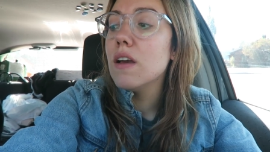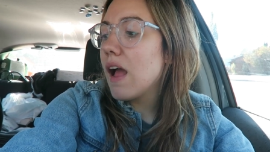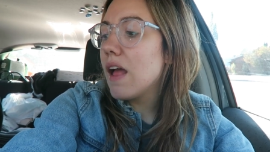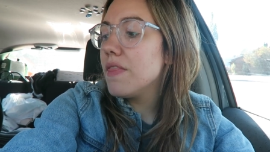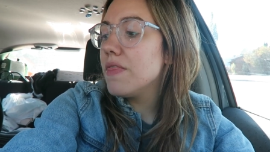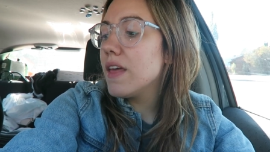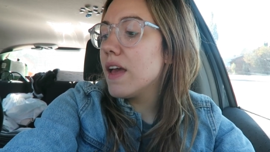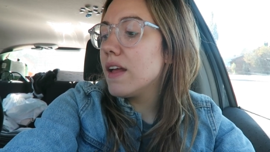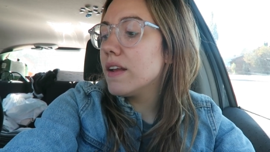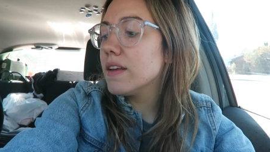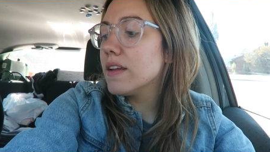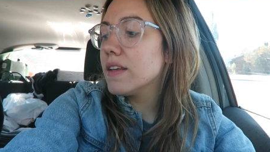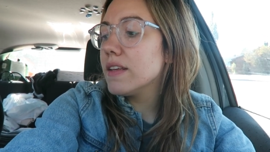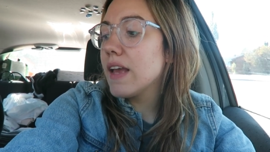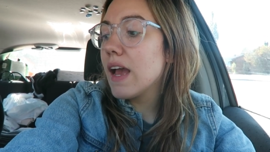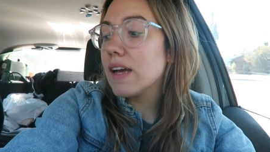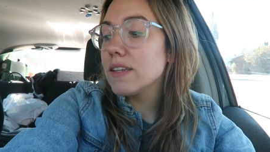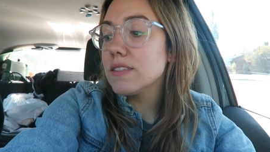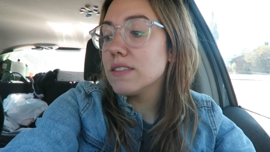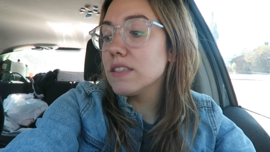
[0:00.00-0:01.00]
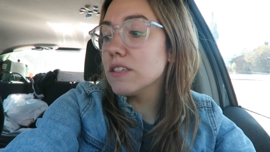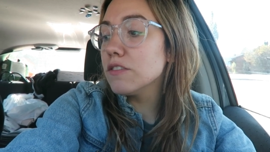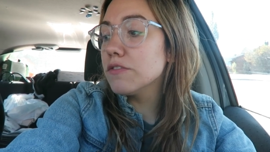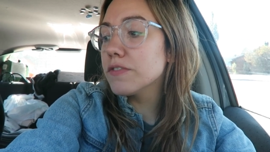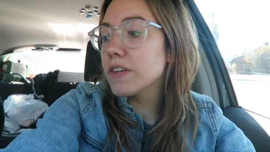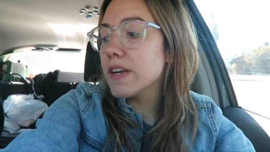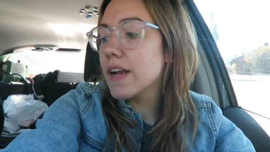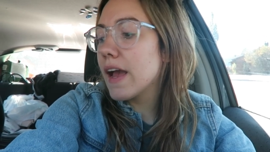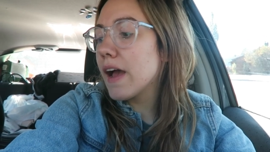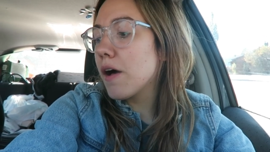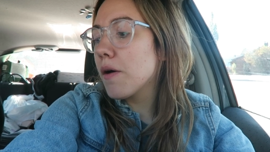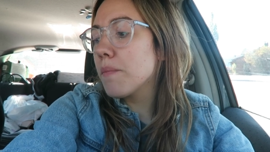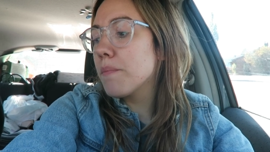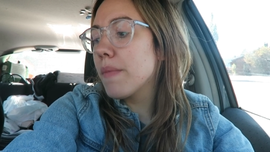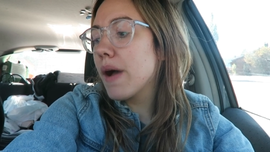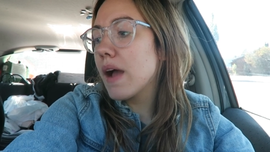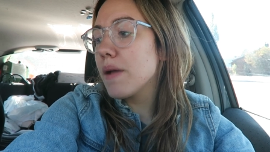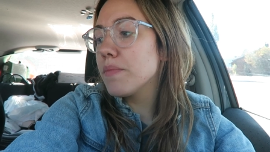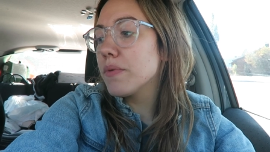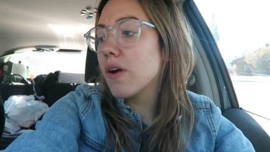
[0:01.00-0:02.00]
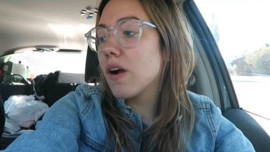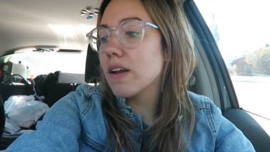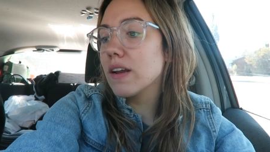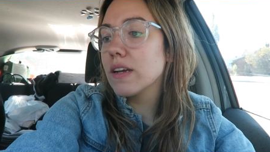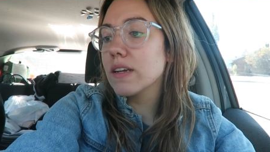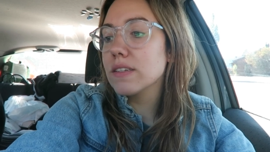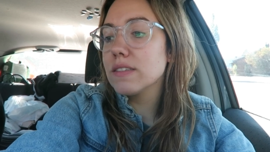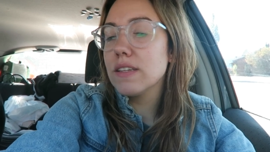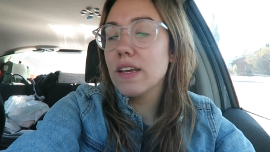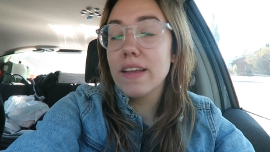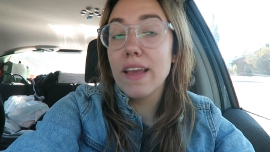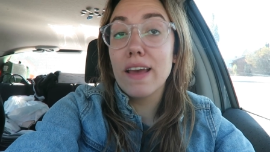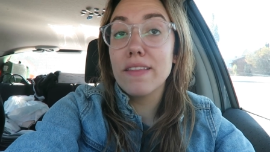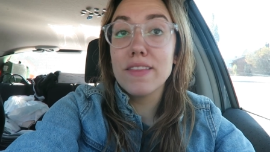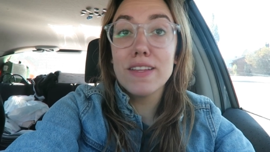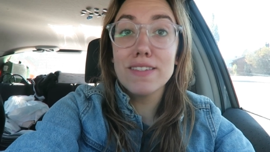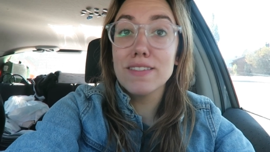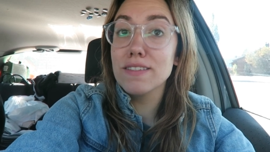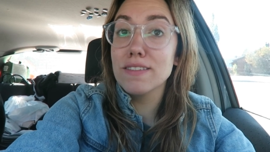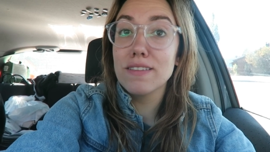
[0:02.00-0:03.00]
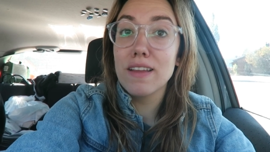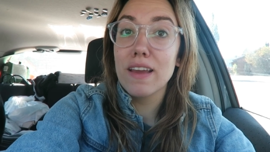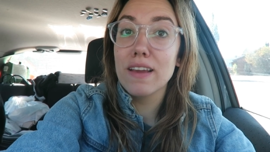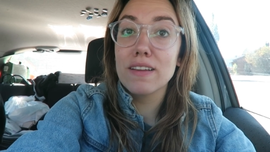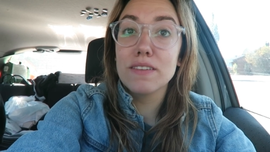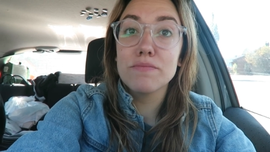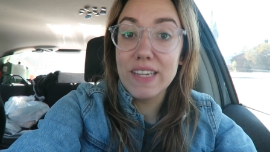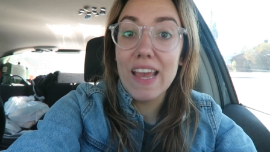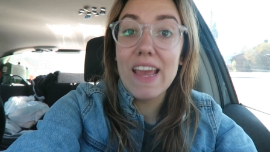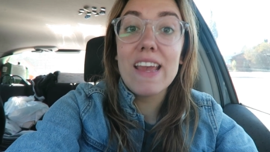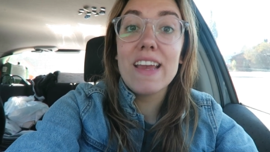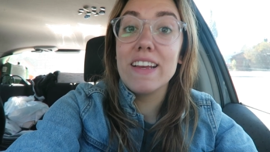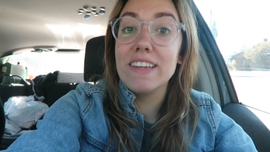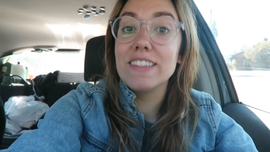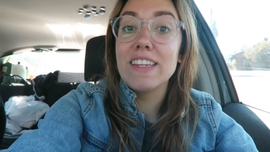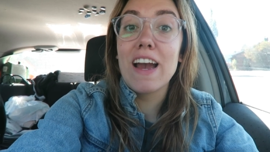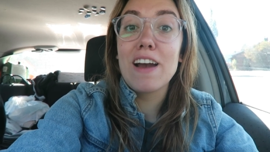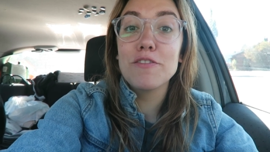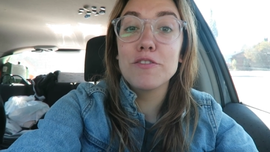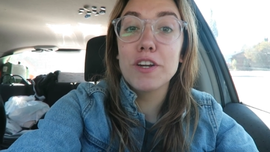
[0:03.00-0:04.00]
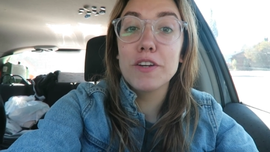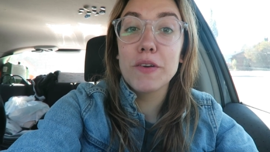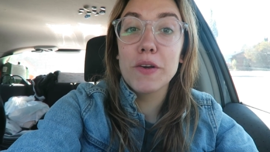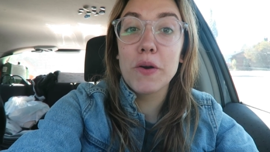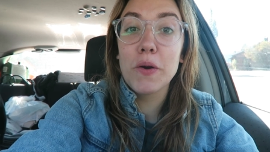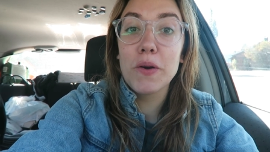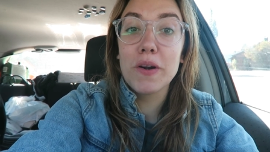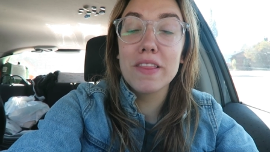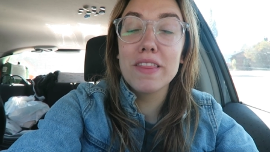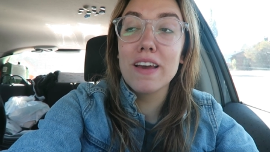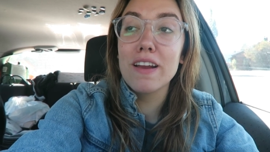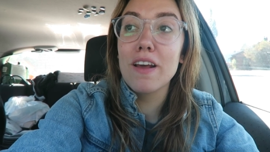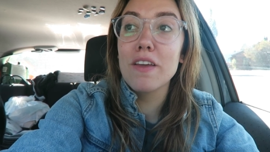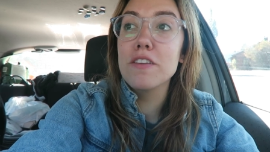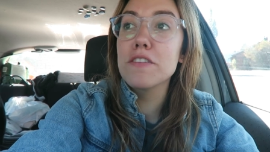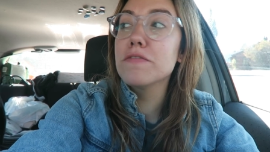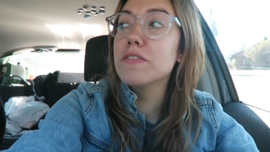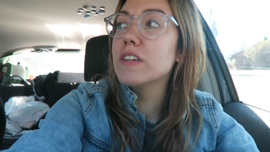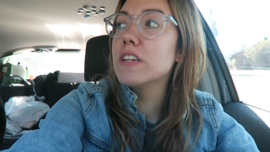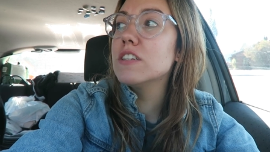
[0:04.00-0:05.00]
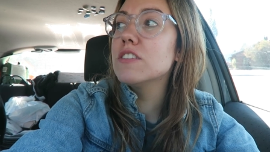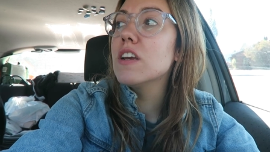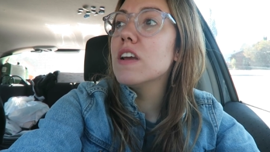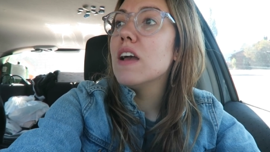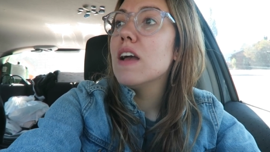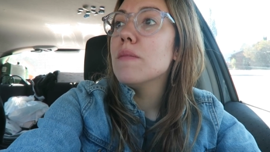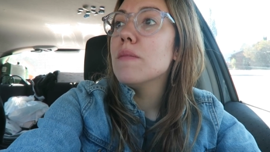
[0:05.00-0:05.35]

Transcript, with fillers: And then yeah, still for now, my products, again, this is like days after I recorded that other footage,